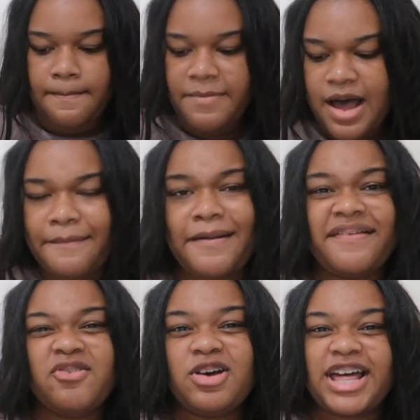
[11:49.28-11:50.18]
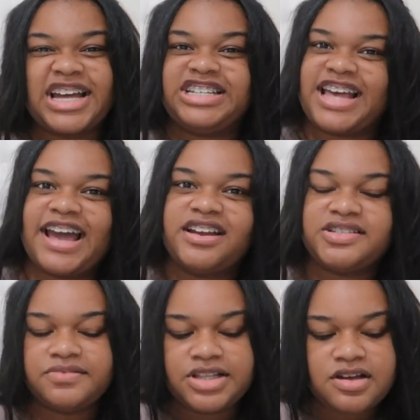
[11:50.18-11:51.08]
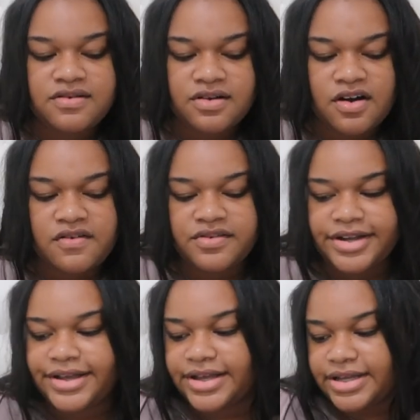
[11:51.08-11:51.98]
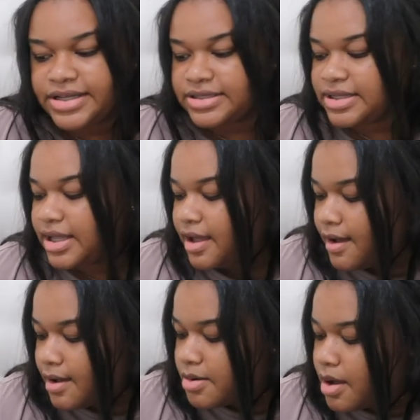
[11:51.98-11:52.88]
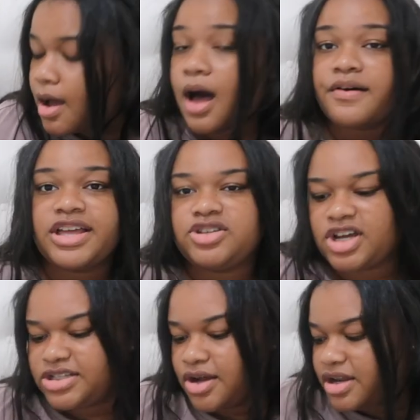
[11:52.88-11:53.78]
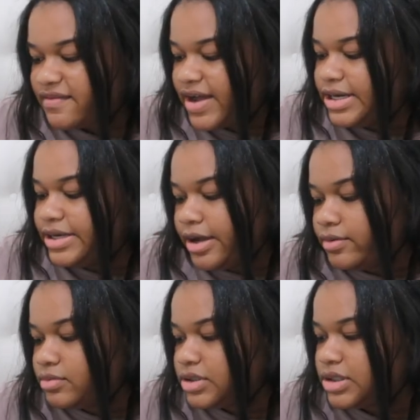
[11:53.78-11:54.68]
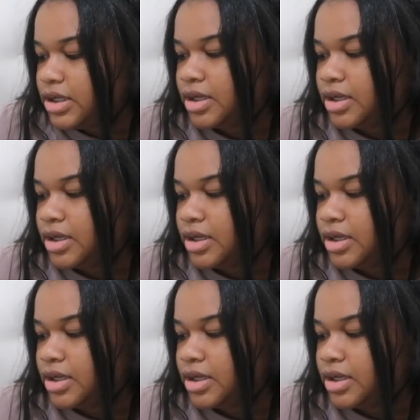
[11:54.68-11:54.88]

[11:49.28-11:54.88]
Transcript: But I'll probably have to wear like a jacket or something over it because I'll get dress coded if I don't.